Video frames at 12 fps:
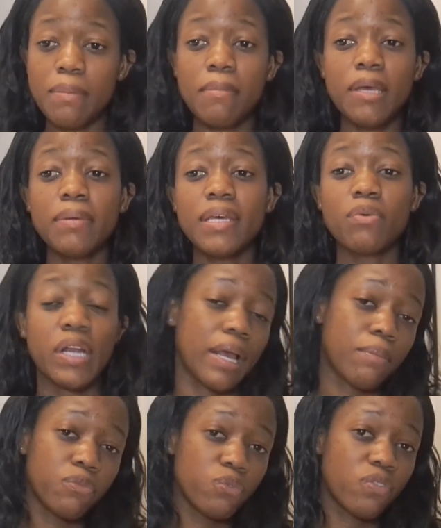maybe when I
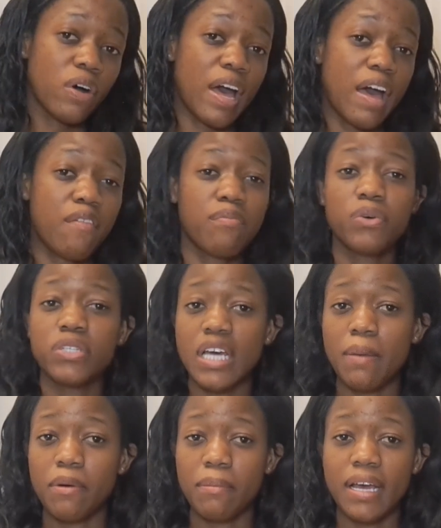move I'll have more
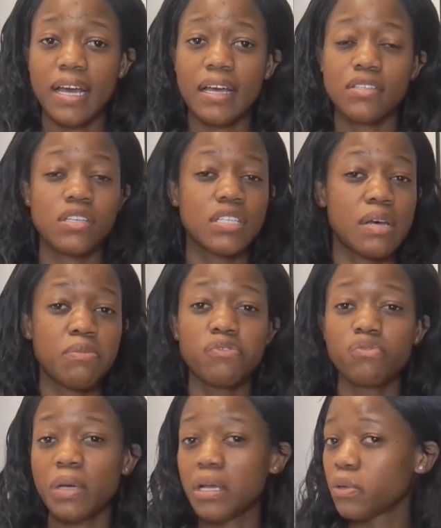time on my hands, because I
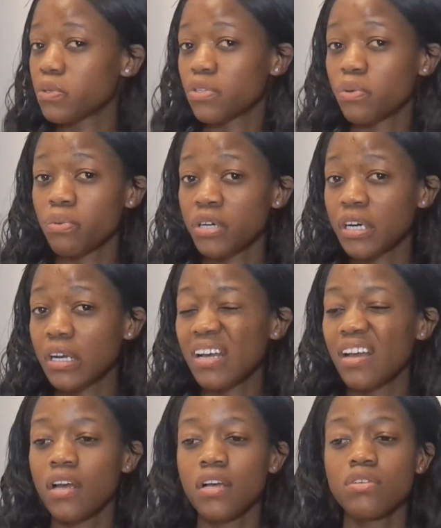moved way closer to work.
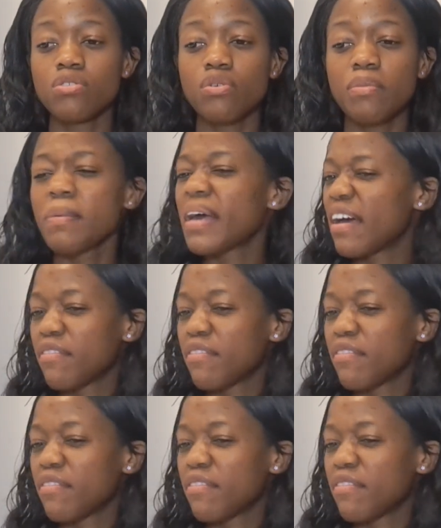So maybe